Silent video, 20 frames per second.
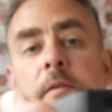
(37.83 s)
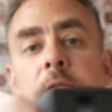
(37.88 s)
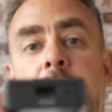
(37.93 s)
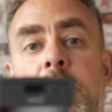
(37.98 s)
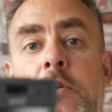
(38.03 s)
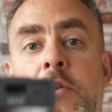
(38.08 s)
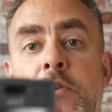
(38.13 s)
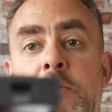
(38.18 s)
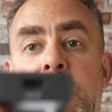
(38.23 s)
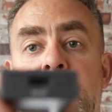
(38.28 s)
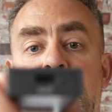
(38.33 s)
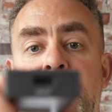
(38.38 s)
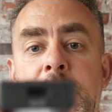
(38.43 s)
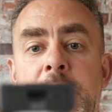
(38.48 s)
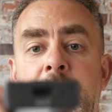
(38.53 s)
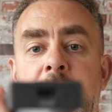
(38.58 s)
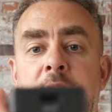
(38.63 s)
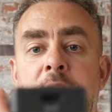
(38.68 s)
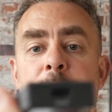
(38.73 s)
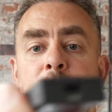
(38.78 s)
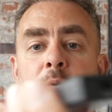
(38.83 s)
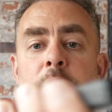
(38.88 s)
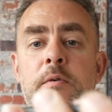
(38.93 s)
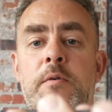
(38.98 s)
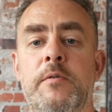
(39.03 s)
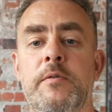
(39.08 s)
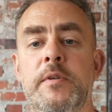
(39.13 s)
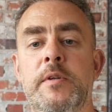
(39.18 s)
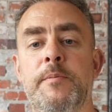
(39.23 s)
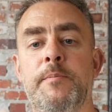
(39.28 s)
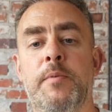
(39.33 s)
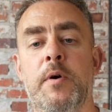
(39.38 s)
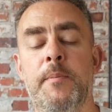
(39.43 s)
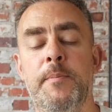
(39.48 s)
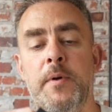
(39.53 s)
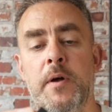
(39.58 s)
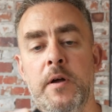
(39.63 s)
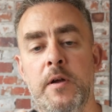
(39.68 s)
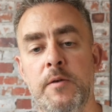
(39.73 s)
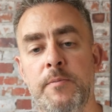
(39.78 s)
it's got USB-C port, you
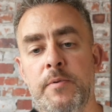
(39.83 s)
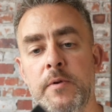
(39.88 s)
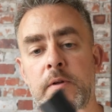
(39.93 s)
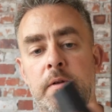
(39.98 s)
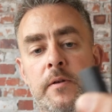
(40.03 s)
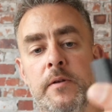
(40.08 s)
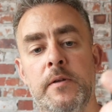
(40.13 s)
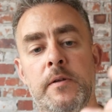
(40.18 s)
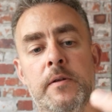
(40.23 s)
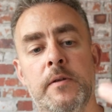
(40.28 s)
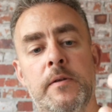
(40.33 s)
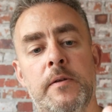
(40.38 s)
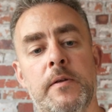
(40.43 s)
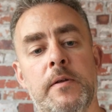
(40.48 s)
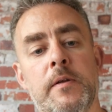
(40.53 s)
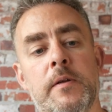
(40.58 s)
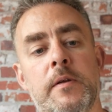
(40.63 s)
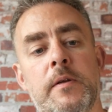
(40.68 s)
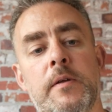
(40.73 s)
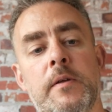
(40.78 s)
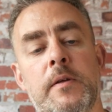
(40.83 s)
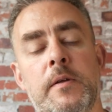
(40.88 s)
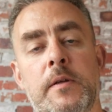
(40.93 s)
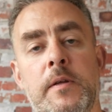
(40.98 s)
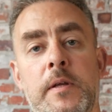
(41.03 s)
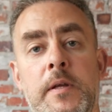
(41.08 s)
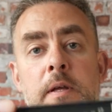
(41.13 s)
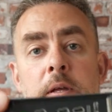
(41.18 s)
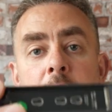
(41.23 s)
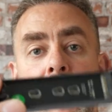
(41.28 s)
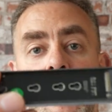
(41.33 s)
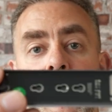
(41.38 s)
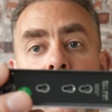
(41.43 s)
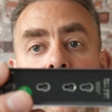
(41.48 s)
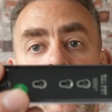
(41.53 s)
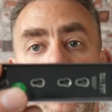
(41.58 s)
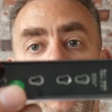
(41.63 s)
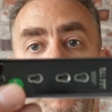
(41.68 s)
pop it open and the